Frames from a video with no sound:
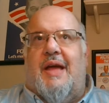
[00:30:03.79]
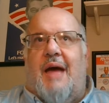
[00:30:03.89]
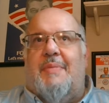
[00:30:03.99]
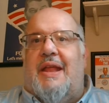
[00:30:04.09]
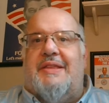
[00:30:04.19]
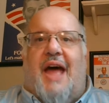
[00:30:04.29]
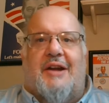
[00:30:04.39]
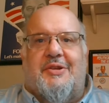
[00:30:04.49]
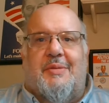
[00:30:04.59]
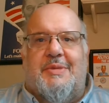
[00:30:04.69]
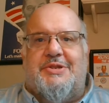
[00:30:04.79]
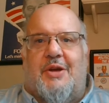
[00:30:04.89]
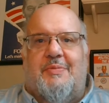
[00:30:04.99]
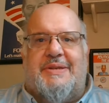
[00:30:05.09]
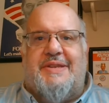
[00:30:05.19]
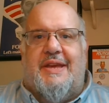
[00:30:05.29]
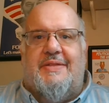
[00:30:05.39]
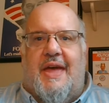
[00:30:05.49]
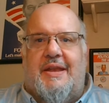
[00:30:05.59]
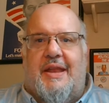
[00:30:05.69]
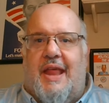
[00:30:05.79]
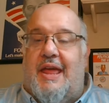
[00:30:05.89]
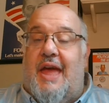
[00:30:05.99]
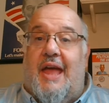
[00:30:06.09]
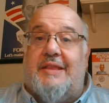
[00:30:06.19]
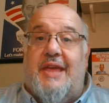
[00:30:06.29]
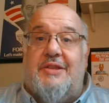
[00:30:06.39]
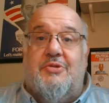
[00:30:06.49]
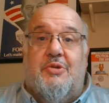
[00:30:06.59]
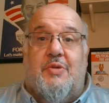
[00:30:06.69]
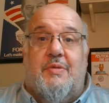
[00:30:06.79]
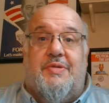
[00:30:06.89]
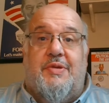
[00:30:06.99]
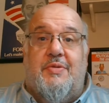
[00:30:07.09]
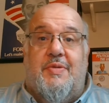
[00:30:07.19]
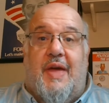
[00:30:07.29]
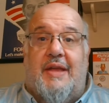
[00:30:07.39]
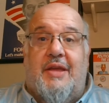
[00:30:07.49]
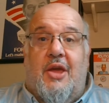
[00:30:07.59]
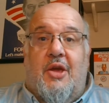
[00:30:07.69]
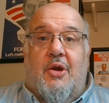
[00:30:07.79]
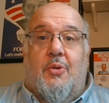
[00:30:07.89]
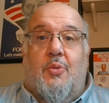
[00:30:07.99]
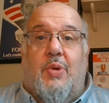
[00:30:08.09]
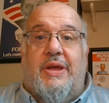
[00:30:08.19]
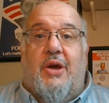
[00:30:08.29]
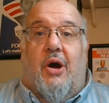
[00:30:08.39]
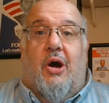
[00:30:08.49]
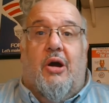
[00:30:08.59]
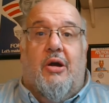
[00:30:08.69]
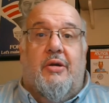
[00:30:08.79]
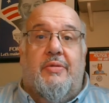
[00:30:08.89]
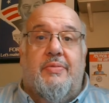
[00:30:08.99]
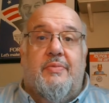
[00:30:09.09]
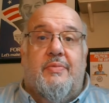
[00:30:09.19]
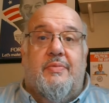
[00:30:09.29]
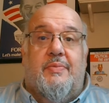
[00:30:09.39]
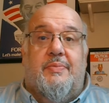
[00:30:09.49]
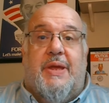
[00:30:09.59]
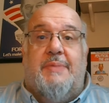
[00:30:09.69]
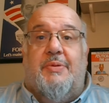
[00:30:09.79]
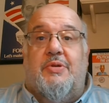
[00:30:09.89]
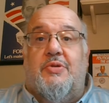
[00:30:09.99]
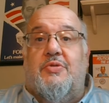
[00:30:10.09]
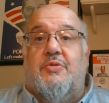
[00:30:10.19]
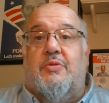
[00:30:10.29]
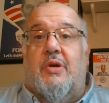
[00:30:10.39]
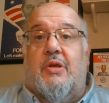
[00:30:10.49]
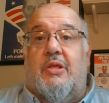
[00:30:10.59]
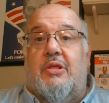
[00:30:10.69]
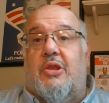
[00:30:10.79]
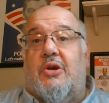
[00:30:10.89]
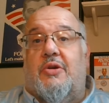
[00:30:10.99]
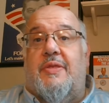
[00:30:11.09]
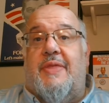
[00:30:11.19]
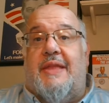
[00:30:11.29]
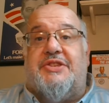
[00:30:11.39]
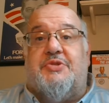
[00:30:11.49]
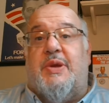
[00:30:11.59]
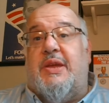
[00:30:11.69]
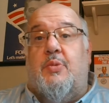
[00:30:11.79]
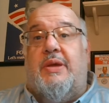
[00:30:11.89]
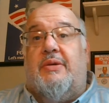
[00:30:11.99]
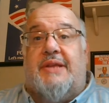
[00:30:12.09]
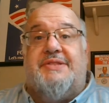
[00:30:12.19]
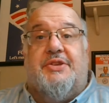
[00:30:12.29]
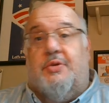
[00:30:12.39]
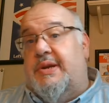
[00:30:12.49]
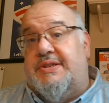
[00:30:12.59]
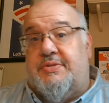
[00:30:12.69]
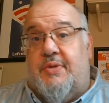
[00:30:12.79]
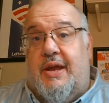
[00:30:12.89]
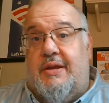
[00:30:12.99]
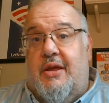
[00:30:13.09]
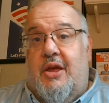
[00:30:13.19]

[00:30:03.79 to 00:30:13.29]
I'm not a doctor. Let me start off by saying that. And I, I tend to agree with you that we are people who learn that the squeaky wheel gets the grease, right?